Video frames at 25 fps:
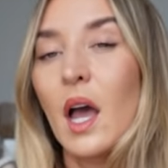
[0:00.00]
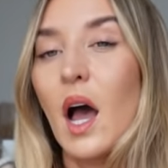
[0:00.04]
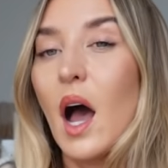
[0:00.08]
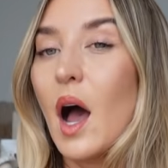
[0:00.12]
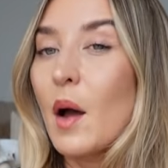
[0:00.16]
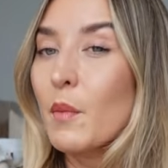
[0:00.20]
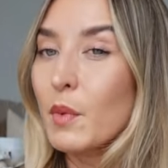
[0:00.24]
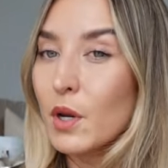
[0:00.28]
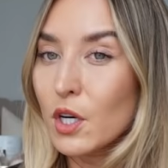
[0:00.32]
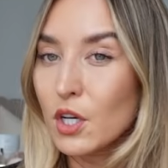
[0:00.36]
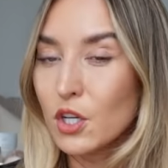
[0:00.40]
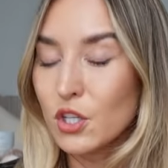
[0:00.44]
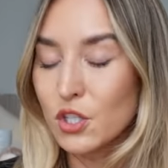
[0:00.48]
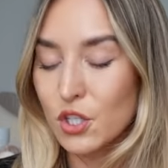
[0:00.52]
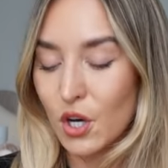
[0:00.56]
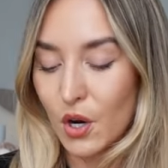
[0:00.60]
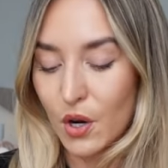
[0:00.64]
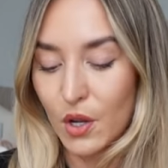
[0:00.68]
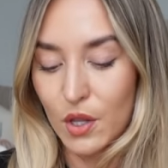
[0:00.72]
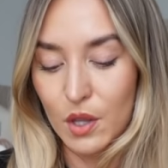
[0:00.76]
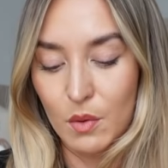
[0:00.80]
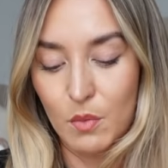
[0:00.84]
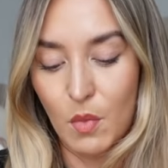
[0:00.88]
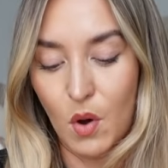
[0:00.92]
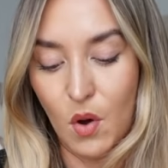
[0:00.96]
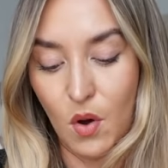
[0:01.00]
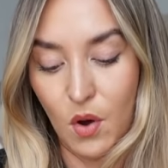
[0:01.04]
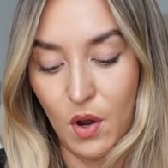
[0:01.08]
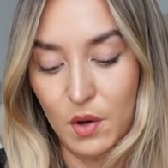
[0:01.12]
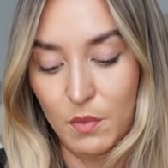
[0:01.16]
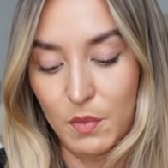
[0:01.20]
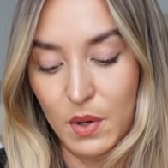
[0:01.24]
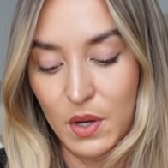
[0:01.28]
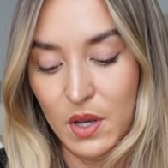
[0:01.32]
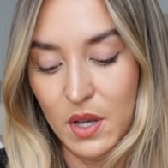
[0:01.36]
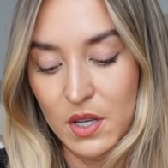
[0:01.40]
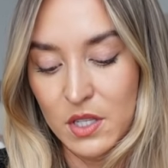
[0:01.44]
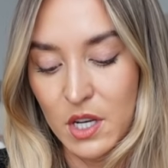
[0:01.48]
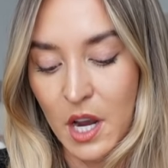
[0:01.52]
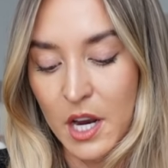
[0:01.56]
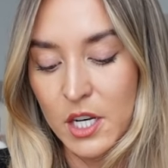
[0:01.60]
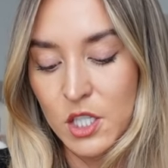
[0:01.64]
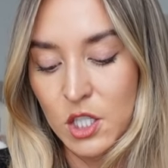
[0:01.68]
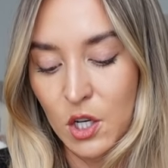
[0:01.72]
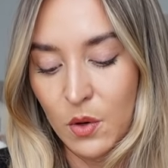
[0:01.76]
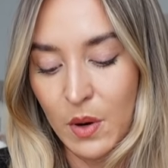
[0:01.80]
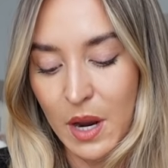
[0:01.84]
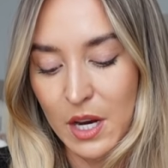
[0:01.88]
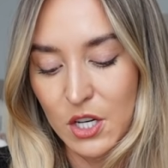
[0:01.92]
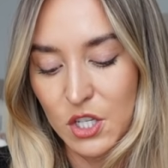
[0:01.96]
I'm going to show you them on because I
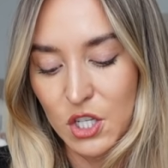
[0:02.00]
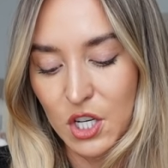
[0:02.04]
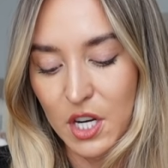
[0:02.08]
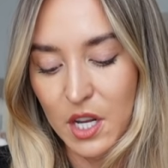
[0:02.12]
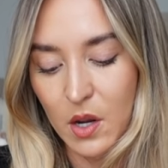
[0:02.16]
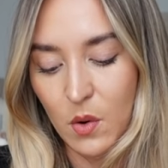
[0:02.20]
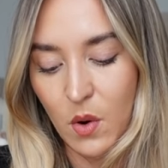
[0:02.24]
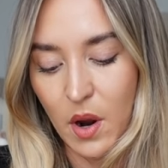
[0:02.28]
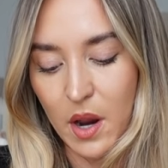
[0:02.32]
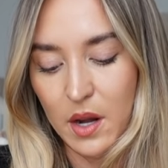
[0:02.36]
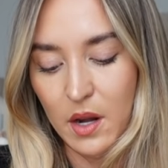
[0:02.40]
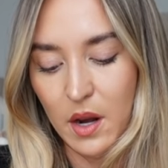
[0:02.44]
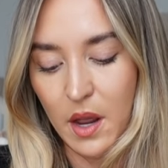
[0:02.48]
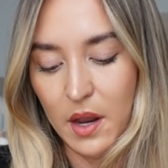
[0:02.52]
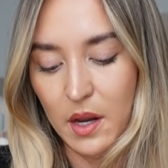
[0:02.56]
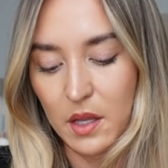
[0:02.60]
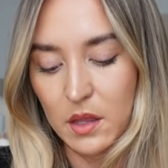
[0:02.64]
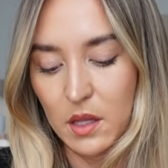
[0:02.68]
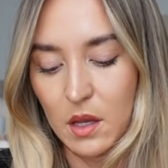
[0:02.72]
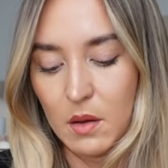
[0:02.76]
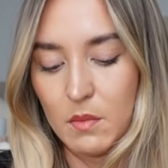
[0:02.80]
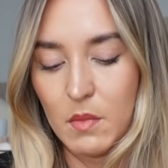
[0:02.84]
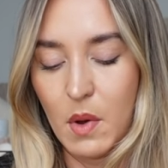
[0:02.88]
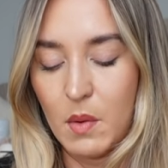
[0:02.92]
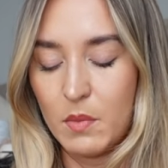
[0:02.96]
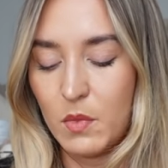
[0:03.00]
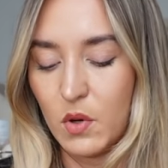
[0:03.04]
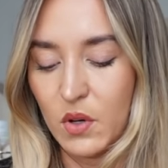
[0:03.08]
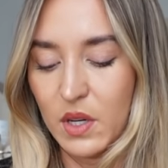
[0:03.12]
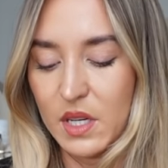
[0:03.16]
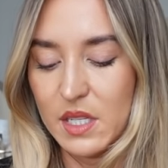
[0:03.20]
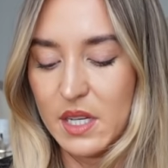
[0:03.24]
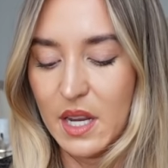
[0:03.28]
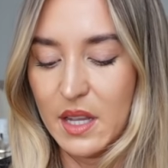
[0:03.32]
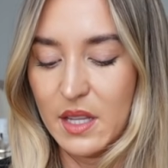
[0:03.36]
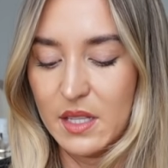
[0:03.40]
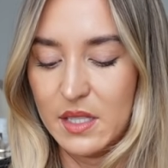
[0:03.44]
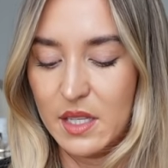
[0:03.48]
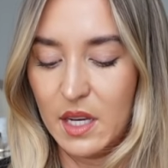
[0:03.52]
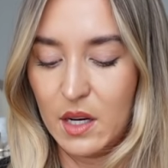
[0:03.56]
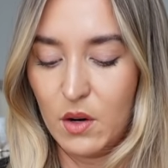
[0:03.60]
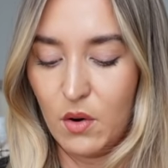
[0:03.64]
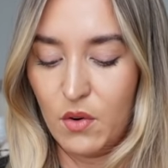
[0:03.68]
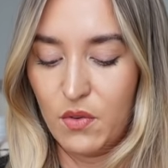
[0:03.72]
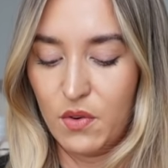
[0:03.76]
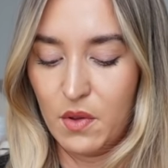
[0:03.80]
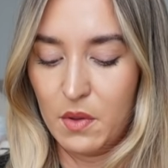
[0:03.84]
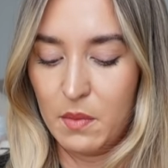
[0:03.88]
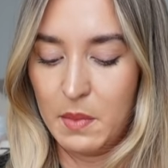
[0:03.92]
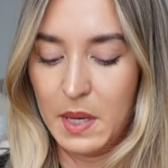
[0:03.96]
do actually quite like them. I'm not going to take the sticker
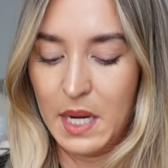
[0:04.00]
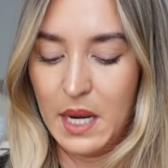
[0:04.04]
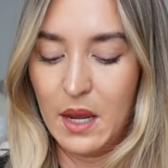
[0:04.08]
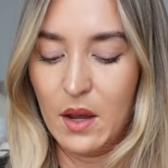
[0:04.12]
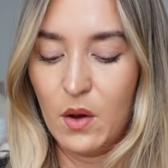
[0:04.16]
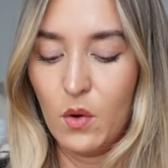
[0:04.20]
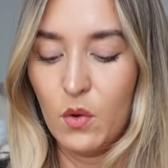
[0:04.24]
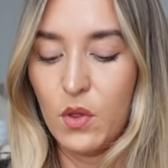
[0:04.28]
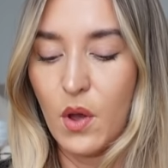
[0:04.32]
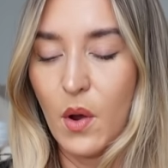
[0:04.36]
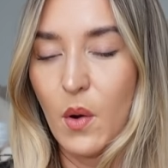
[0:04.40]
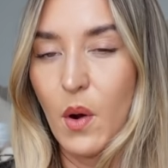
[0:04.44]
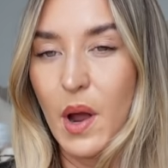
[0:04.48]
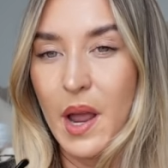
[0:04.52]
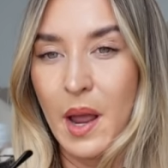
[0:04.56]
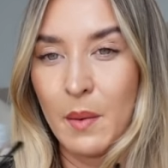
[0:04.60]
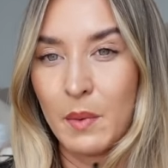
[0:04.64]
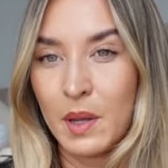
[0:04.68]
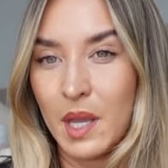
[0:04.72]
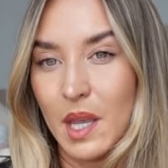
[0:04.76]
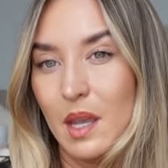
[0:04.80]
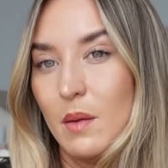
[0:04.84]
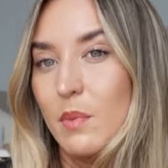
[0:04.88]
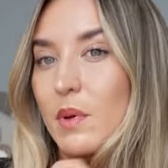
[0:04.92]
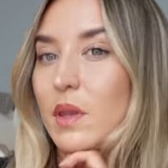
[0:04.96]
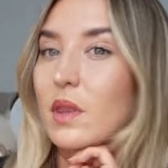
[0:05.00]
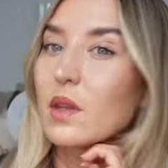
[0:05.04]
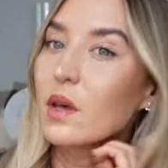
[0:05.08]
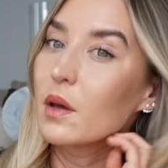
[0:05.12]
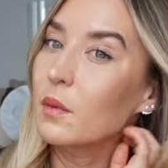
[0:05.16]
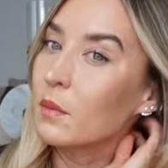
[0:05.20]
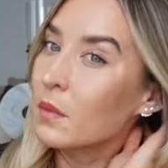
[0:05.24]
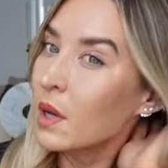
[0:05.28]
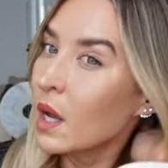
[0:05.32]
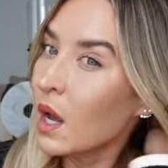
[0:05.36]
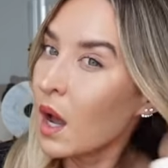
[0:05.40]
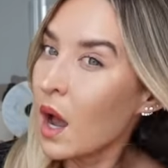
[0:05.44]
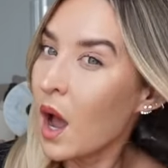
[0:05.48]
off for the minute, although I am keeping them.